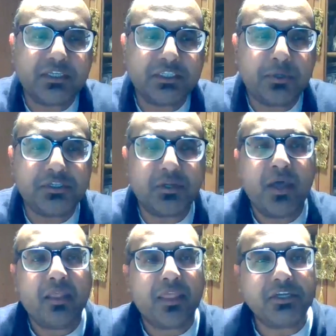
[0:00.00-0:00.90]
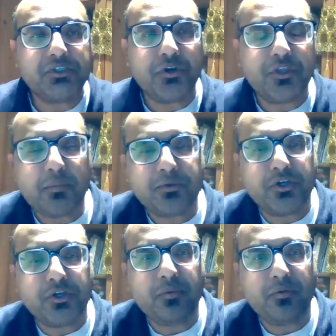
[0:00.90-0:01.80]
can I just mention? Thanks,
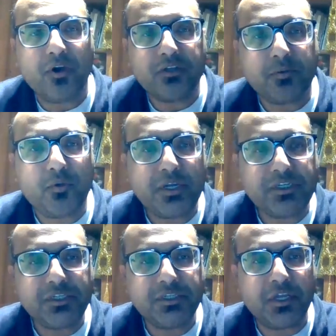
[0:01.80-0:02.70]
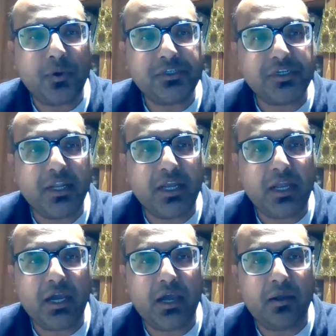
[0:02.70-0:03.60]
Joydeep. We've got some questions in
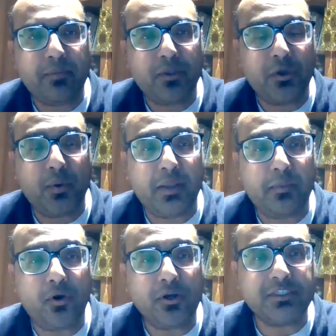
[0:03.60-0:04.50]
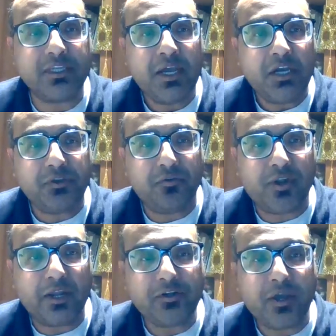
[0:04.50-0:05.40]
the Q&A box. So
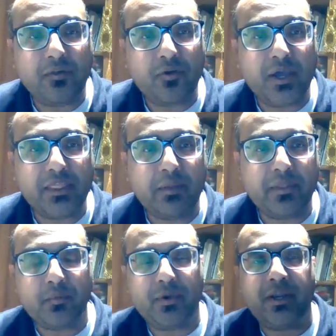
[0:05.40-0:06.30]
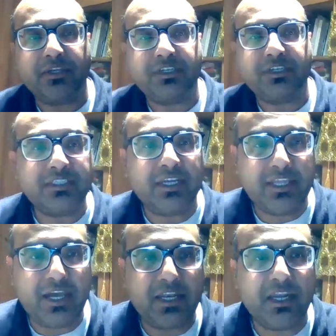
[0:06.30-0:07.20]
we'd like to have a look at them and then we can actually
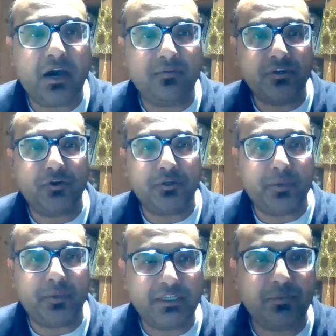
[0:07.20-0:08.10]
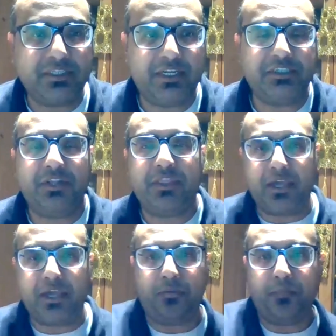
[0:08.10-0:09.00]
answer at the end after Dr. Burney's presentation.
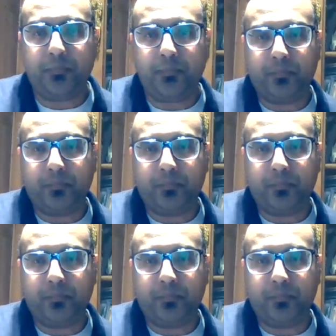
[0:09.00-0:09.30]
Thank you.